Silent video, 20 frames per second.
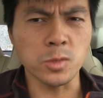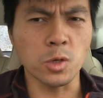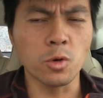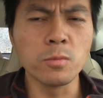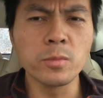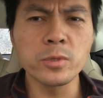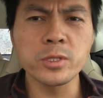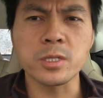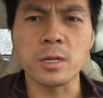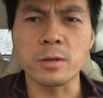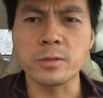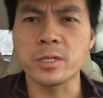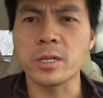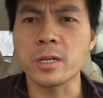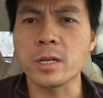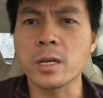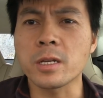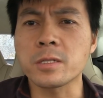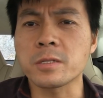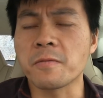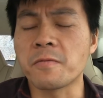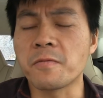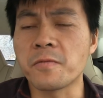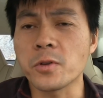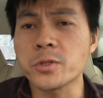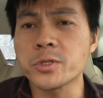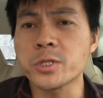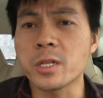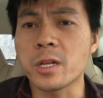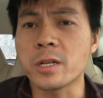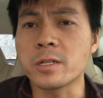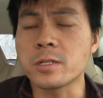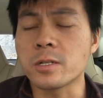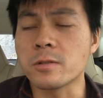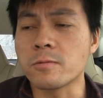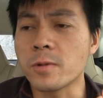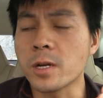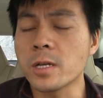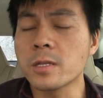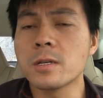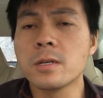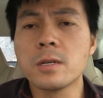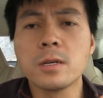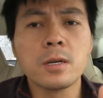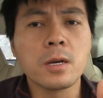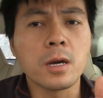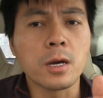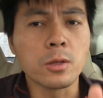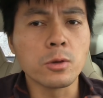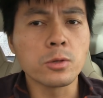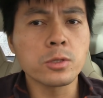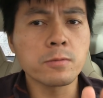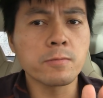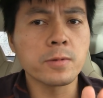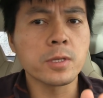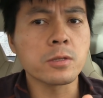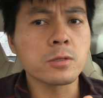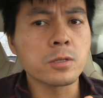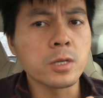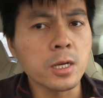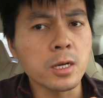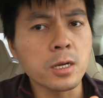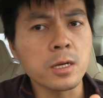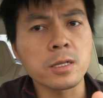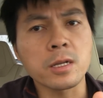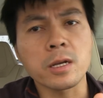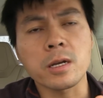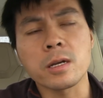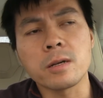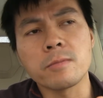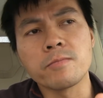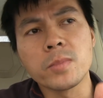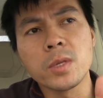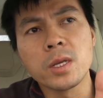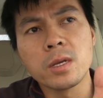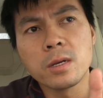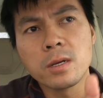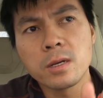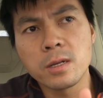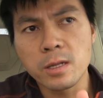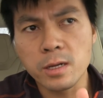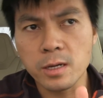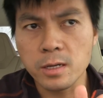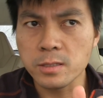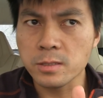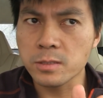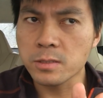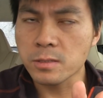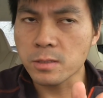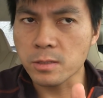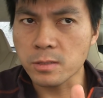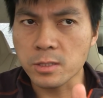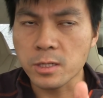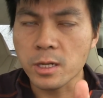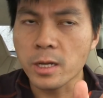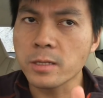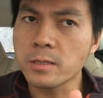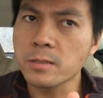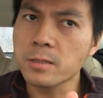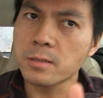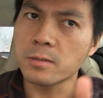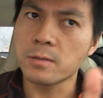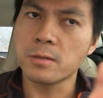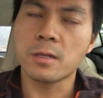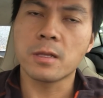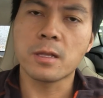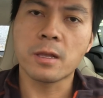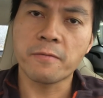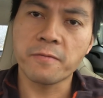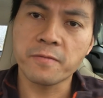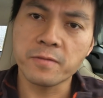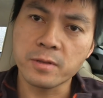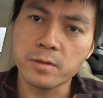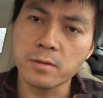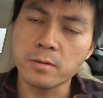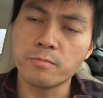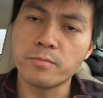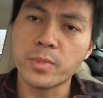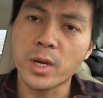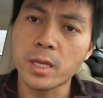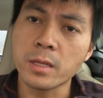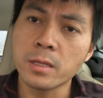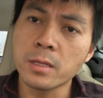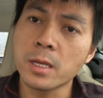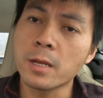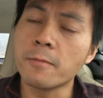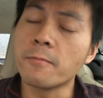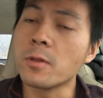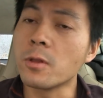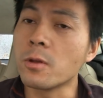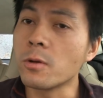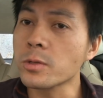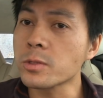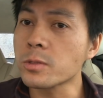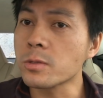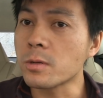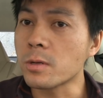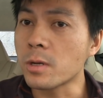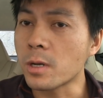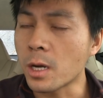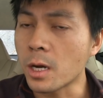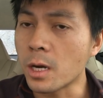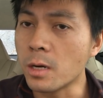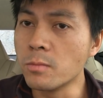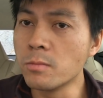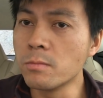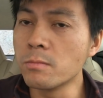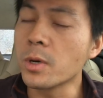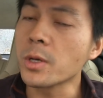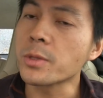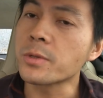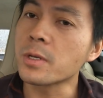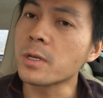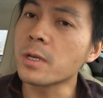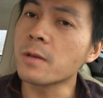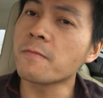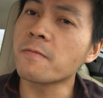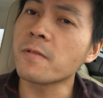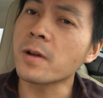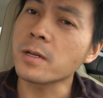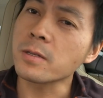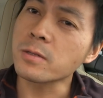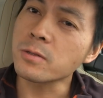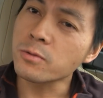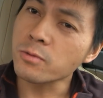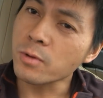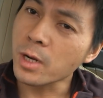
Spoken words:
almost sounds like it has a fossil engine, right? And also when I take a slight left bend, it will also hum. But if I